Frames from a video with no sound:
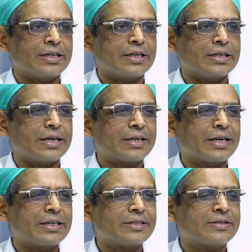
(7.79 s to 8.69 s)
and I
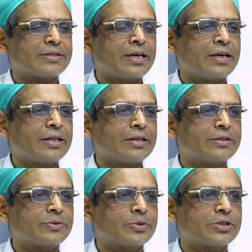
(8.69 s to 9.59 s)
can say that
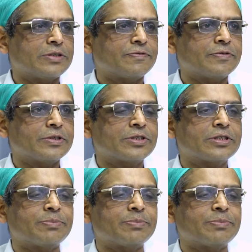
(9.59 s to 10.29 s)
this was the first